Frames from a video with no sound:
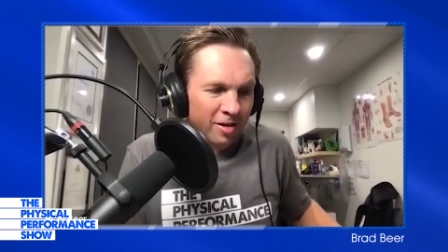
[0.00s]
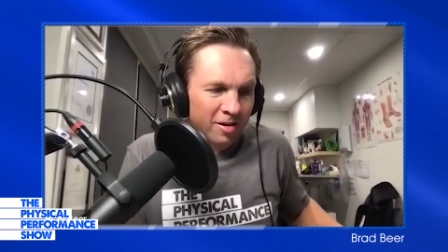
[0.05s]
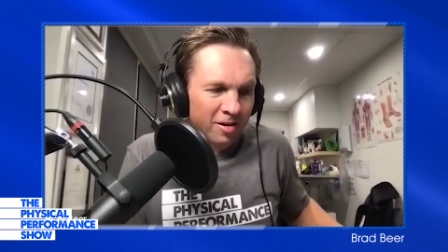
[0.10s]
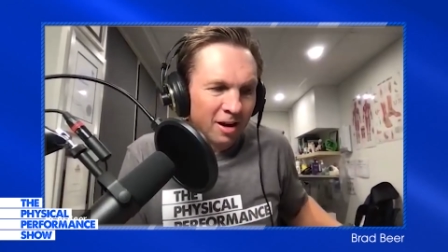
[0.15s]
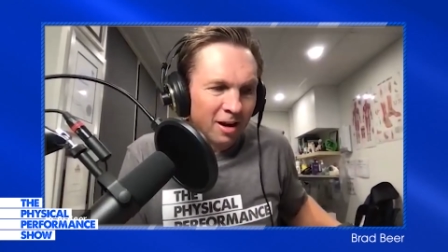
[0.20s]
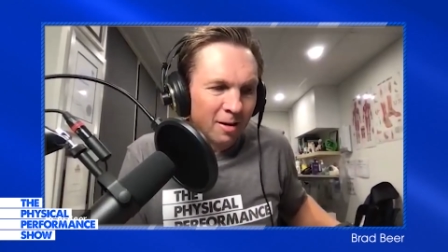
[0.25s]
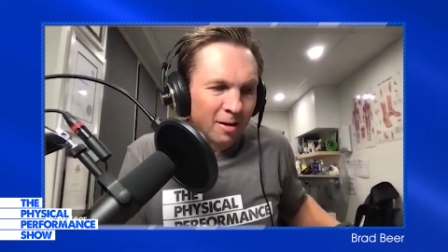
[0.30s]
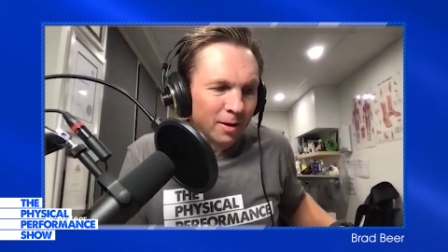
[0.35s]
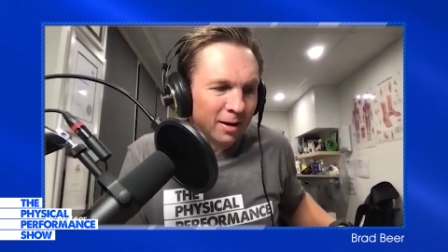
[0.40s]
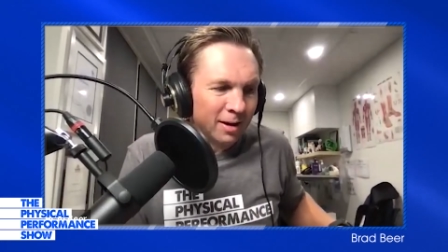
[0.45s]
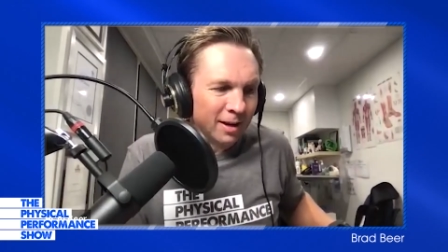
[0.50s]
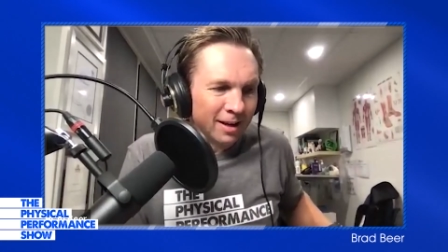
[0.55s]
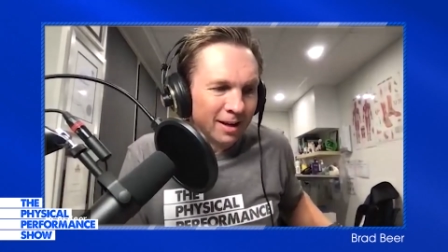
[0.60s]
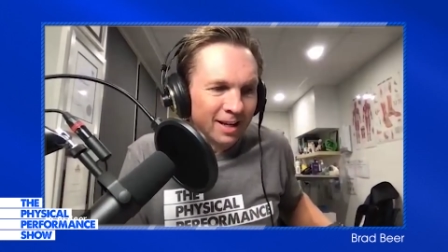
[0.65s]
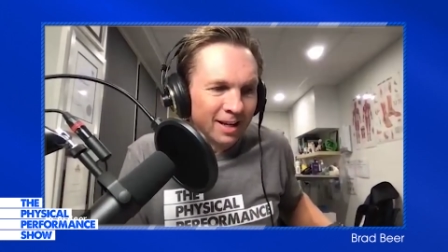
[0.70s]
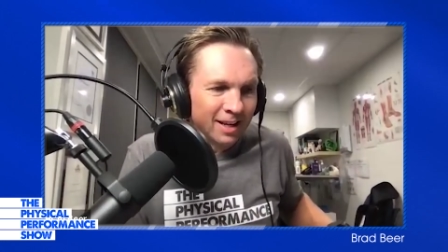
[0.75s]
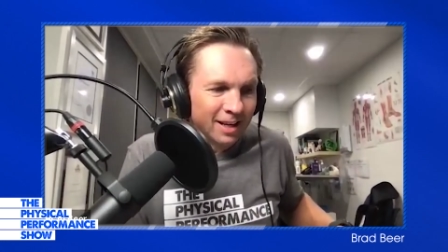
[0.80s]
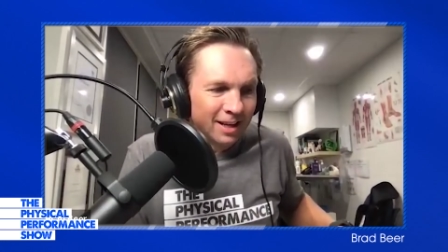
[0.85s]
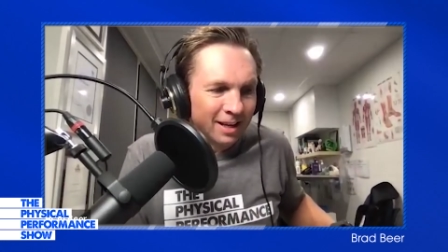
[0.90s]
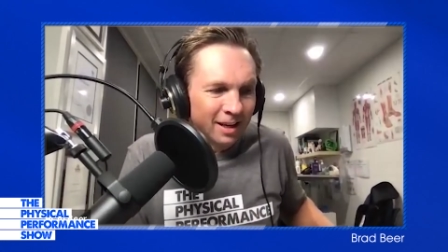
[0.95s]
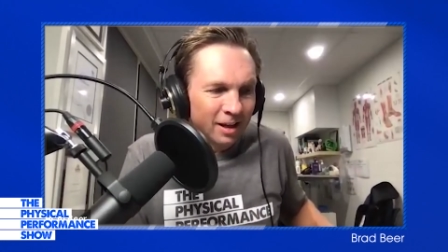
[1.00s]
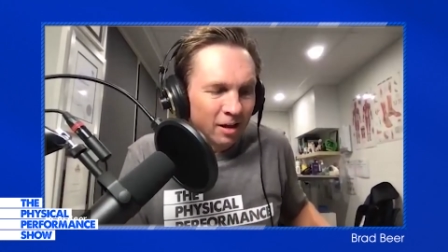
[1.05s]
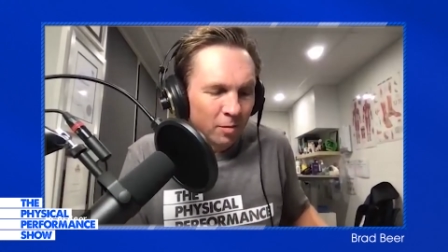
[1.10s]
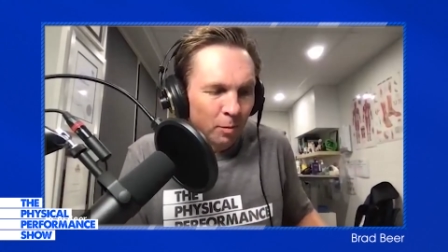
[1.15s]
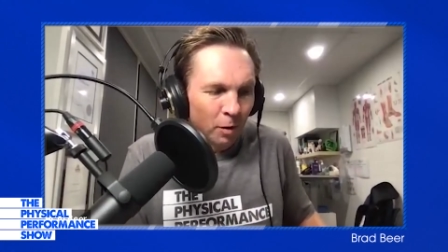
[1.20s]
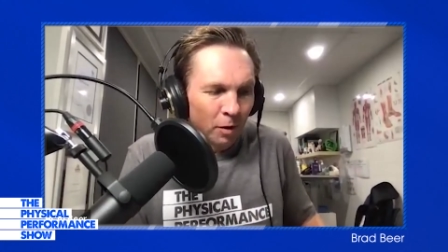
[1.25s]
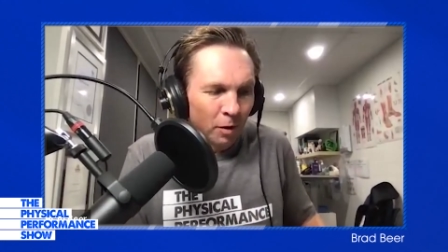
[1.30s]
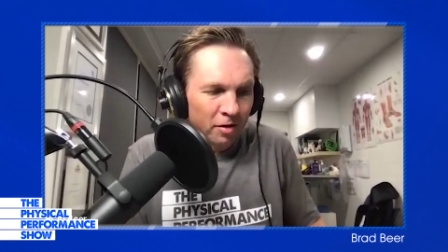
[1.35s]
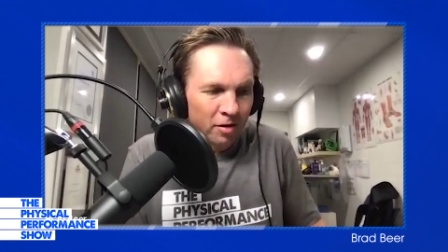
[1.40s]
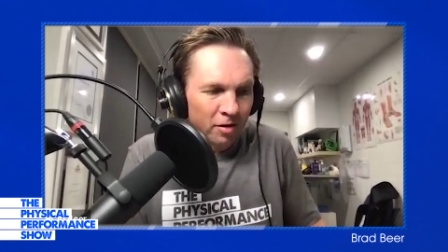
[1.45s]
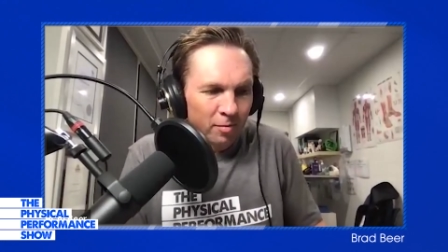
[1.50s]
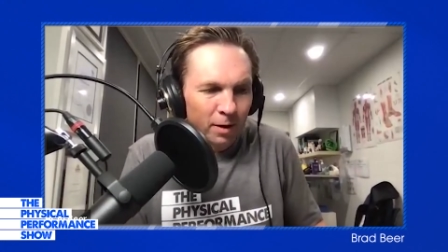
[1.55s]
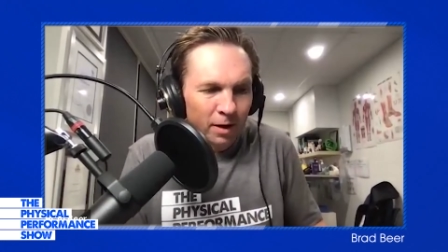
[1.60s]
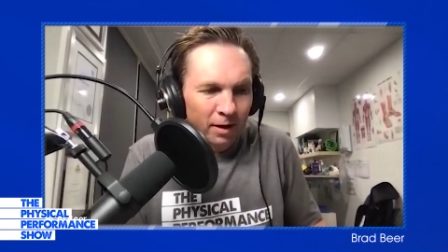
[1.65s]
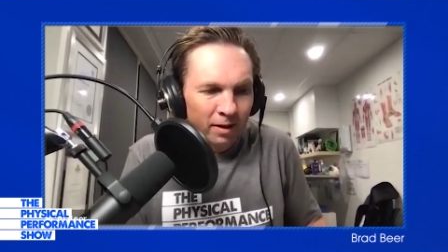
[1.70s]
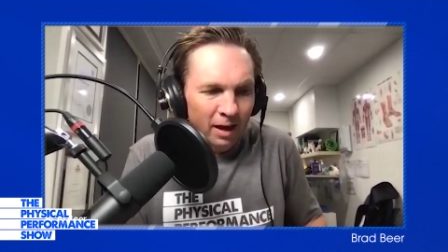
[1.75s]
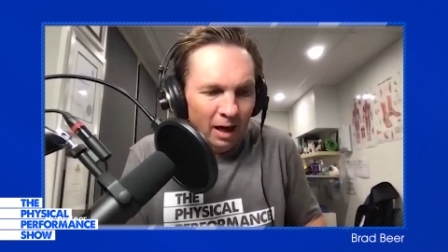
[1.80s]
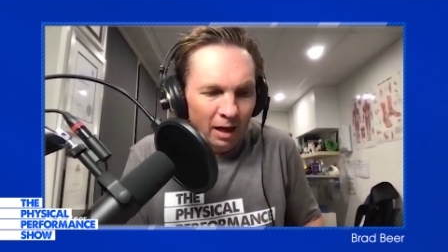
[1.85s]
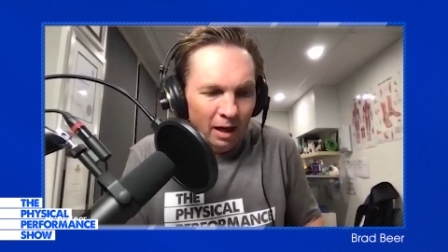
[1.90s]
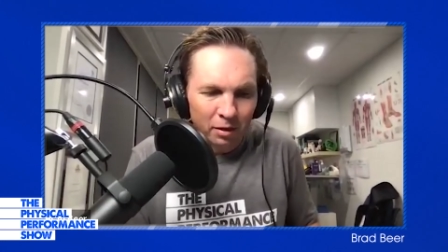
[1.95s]
Sam, and he sponsors
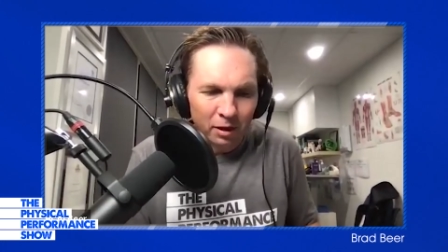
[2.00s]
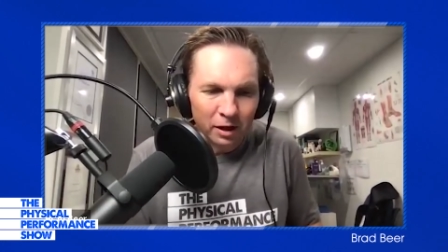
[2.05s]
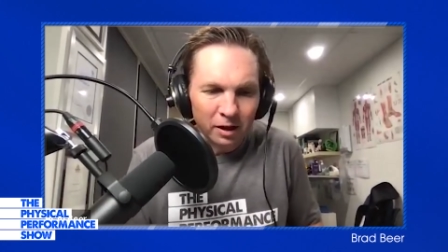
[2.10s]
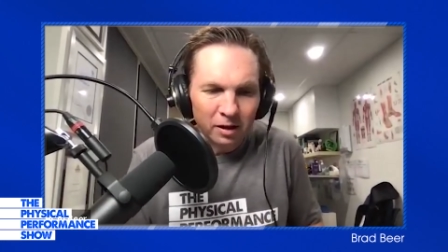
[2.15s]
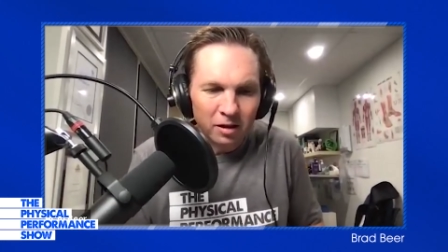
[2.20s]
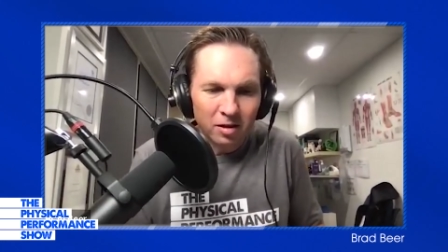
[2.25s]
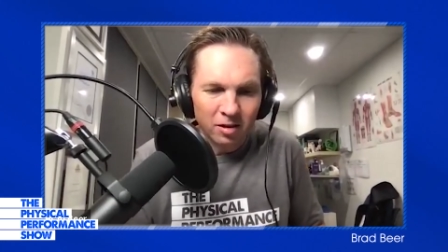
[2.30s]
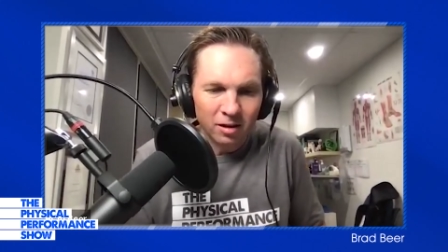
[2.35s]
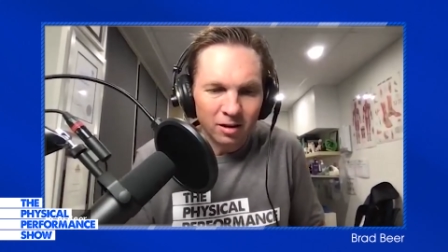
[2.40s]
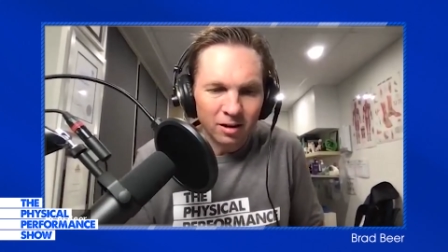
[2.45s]
many of the athletes,